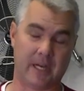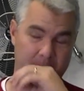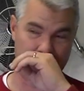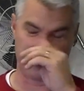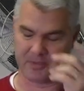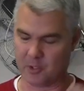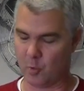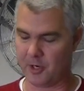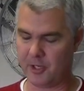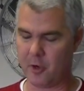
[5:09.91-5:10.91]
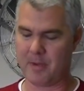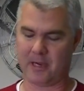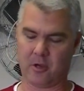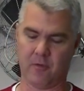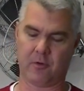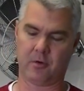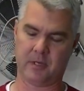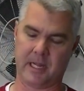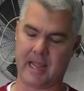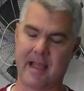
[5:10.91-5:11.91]
You want to go back
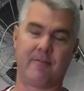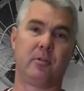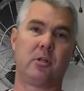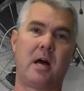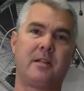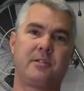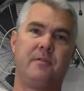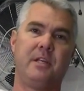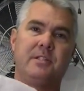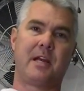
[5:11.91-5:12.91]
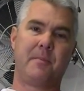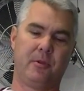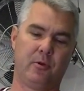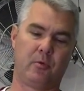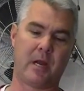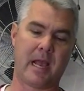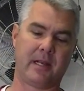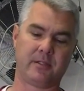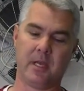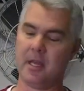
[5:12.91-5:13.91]
over and have lots of these type of little
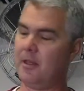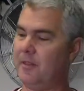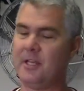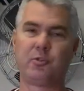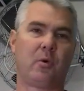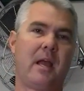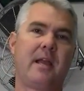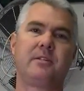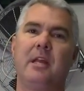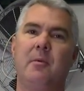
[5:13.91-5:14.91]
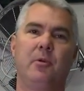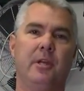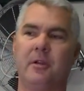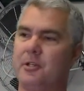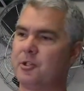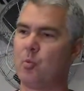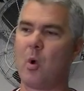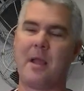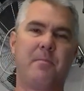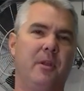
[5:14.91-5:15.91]
rags. These rags enable you to just
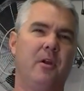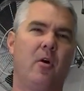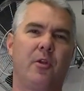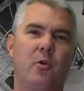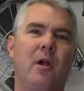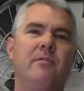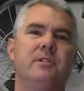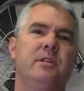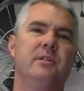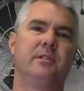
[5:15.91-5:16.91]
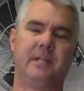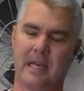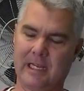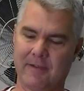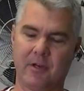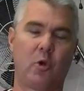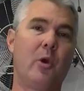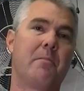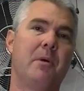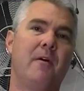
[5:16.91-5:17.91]
wipe in all the crevices and kind of give it a
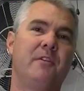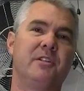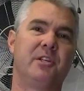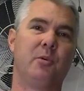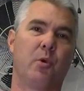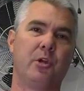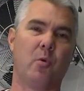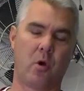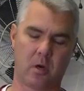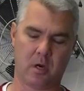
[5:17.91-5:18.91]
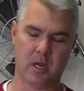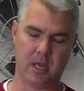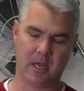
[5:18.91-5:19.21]
quick buff to see where you are.